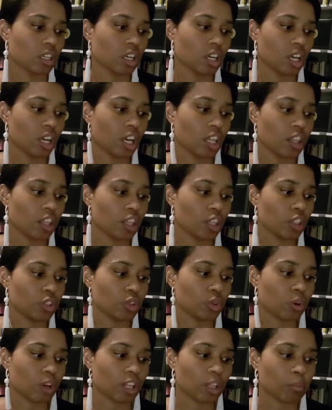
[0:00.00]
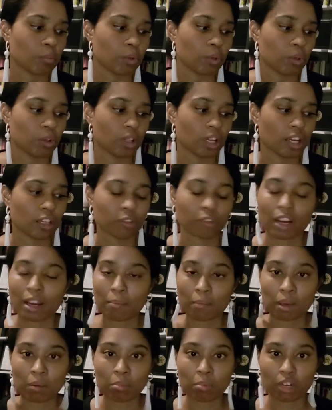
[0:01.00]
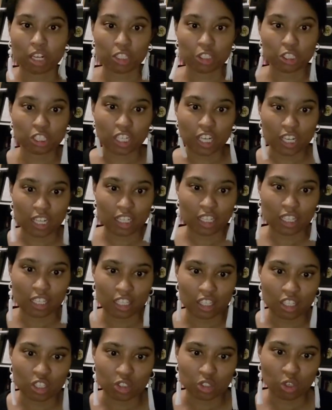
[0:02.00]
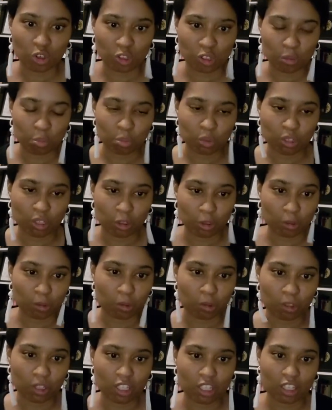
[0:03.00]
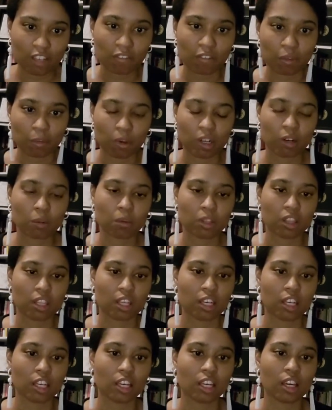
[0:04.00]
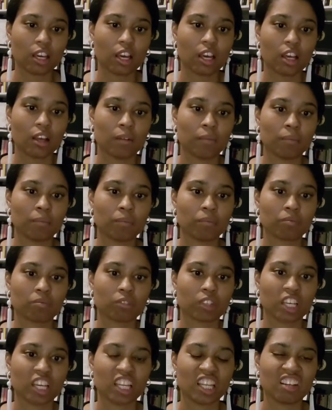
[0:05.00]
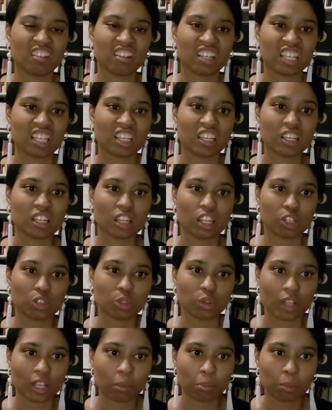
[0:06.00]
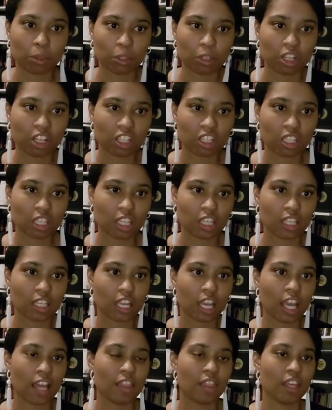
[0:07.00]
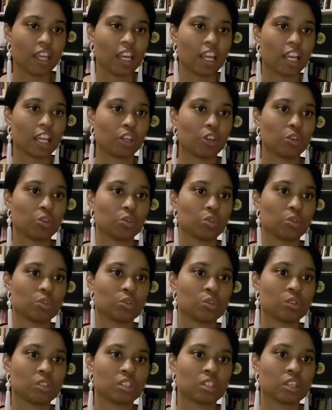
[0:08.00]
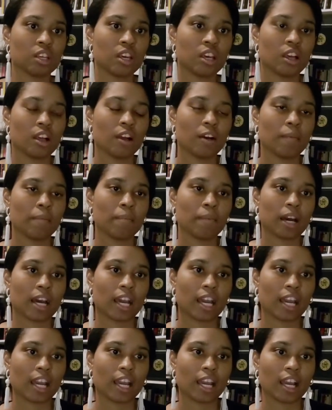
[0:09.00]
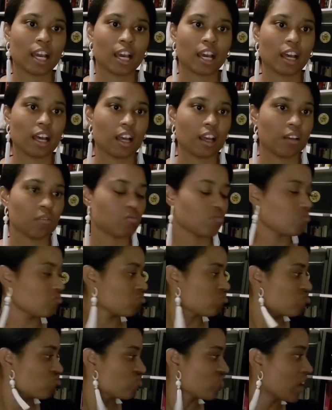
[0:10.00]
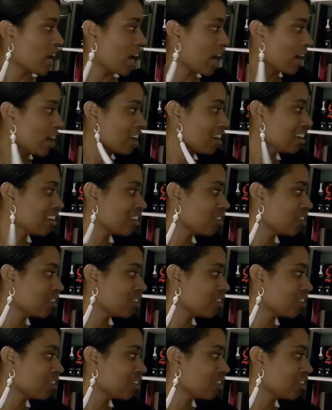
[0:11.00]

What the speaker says: In the toilet bowl, I'd grab my brush and I'd clean the toilet bowl and everywhere within it, and it would get the toilet bowl all clean. And then I use my rag.